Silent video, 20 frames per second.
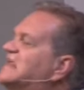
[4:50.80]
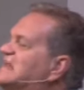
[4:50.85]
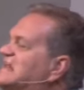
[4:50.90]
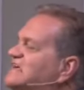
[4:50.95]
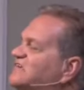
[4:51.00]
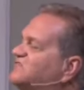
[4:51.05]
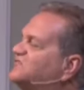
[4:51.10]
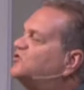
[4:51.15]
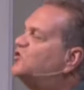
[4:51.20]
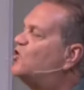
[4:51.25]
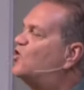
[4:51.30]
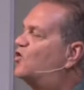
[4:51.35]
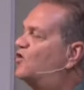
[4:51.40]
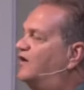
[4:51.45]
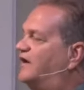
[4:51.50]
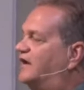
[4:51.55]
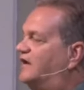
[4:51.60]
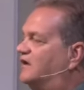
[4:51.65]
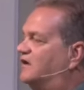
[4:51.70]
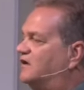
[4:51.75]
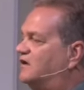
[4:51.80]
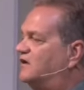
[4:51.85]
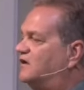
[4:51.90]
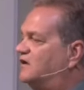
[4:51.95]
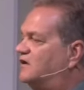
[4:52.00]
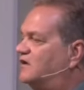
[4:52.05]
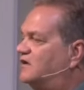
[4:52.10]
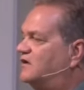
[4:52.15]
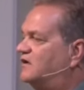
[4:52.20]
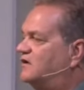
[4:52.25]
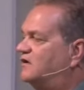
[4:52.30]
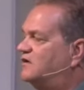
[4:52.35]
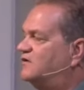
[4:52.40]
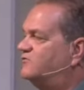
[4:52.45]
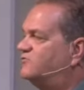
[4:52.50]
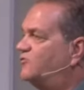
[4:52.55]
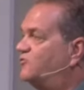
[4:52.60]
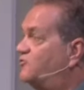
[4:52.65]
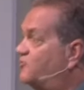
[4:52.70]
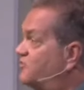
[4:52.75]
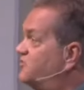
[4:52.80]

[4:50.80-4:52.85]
in His glory. So, as a